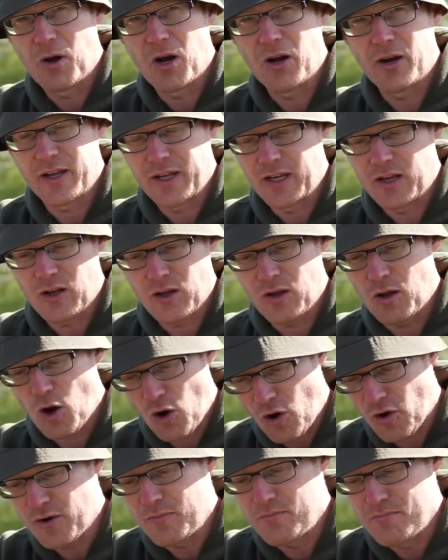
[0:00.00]
Monkey,
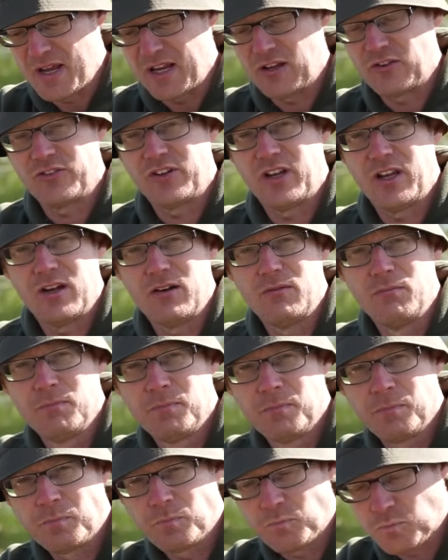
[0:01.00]
kind of mixed in
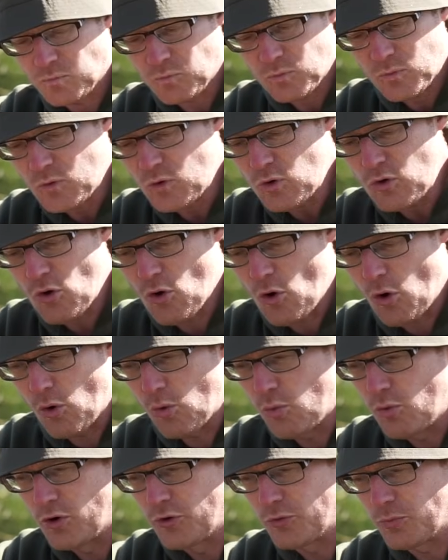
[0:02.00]

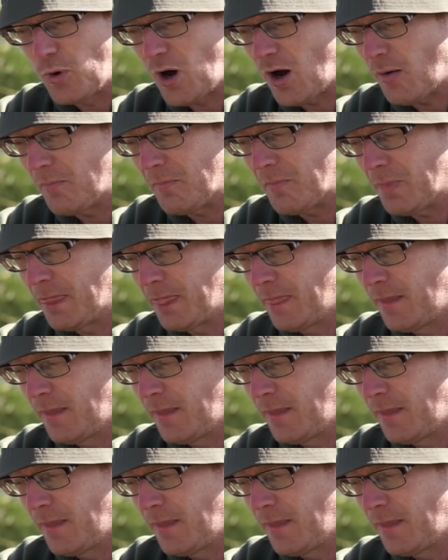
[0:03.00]
all as one.